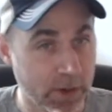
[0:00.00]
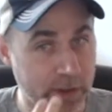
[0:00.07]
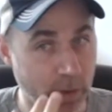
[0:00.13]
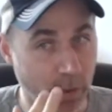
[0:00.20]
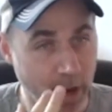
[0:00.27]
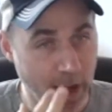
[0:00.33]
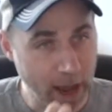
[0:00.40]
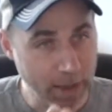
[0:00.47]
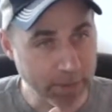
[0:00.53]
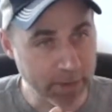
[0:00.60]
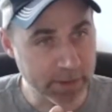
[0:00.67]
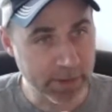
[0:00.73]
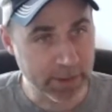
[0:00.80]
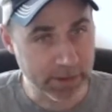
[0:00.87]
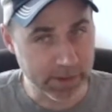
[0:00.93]
So what
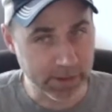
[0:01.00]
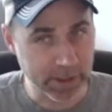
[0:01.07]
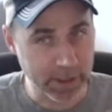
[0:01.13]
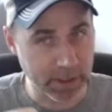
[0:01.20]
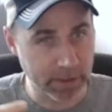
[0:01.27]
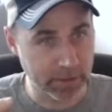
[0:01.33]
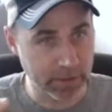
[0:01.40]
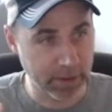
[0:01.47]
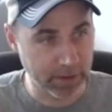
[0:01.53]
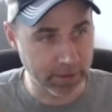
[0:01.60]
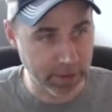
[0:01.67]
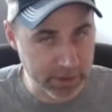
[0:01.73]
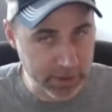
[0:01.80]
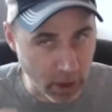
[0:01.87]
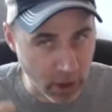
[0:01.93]
happens is
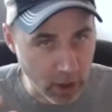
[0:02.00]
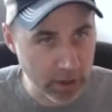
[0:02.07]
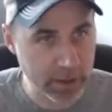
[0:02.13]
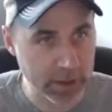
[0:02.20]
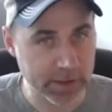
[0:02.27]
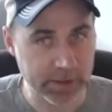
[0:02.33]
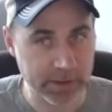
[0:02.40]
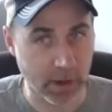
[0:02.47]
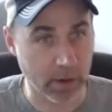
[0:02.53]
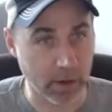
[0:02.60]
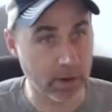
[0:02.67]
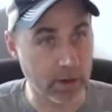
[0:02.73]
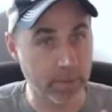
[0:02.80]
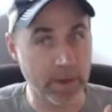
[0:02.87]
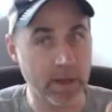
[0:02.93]
these artists are
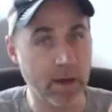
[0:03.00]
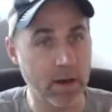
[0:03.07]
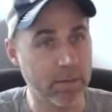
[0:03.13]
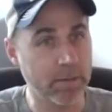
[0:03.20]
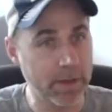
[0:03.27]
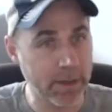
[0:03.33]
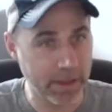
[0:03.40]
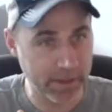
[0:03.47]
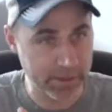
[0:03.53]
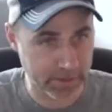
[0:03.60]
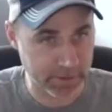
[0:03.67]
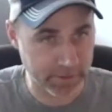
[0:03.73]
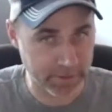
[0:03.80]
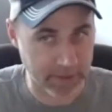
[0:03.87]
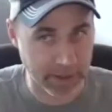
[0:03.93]
going to become the
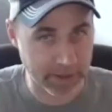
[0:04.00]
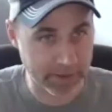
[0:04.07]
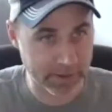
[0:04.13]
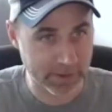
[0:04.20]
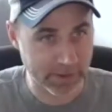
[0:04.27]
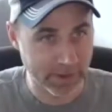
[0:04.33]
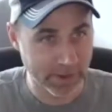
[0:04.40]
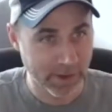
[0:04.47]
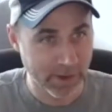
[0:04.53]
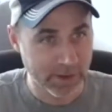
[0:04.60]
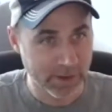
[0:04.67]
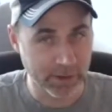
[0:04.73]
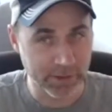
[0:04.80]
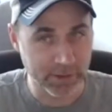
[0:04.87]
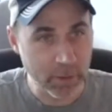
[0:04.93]
interface.
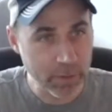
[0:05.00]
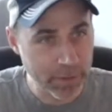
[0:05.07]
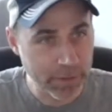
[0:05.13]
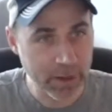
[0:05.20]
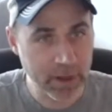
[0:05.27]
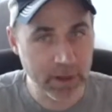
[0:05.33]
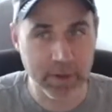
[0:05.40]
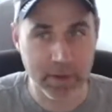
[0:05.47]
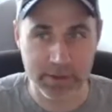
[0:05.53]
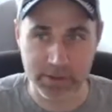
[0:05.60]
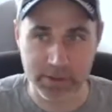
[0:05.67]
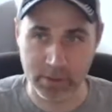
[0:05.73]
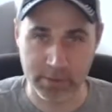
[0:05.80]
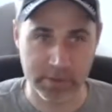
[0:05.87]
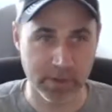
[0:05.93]
So don't think of it as
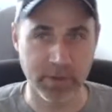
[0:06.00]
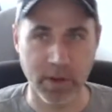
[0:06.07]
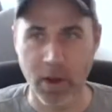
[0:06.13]
terms of,